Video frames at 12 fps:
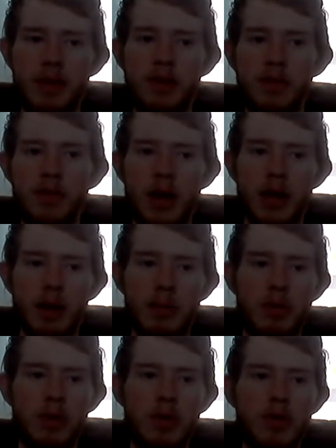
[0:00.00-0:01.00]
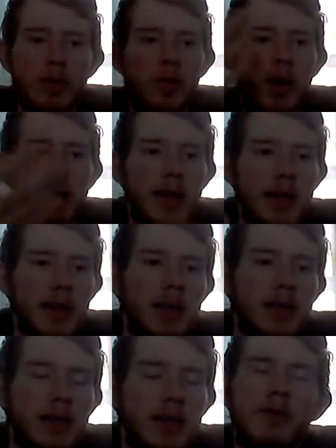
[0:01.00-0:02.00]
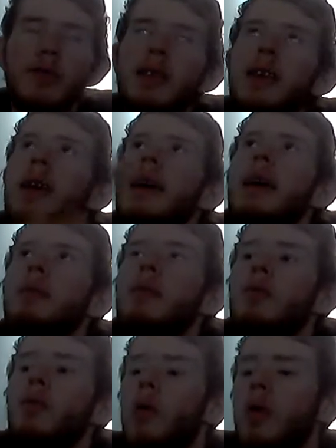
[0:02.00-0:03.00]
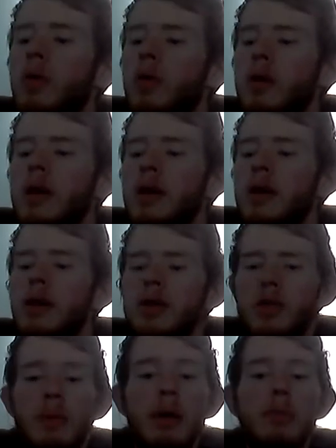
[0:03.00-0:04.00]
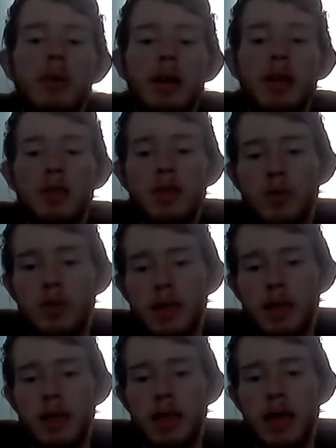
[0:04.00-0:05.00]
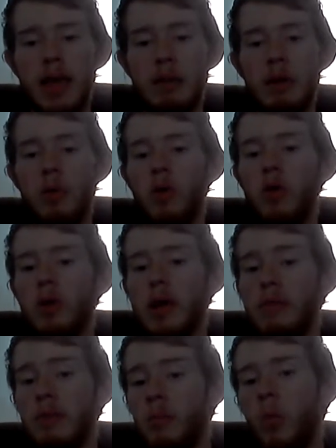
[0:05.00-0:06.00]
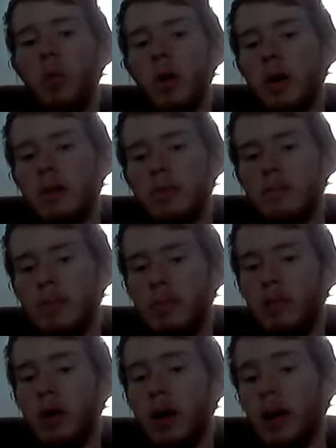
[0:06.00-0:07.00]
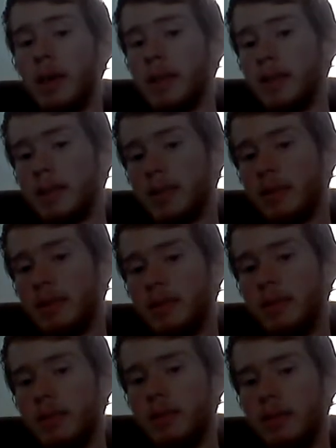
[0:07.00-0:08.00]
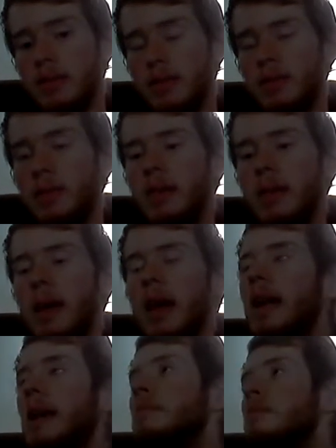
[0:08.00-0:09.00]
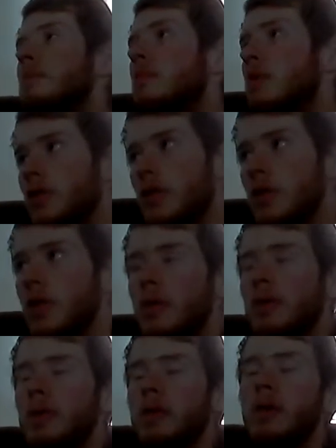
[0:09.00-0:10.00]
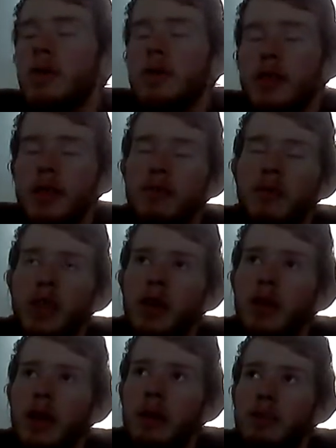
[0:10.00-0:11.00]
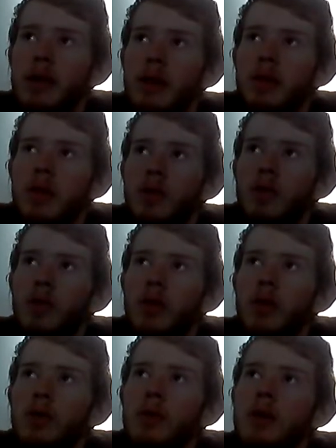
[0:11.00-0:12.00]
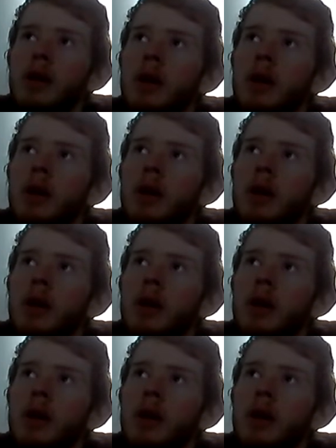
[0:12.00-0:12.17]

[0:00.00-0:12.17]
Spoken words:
You want to come up with new ideas for the gaming world so people can enjoy the gaming world even more than what it is. And I'm sure there are some video games out there in the world,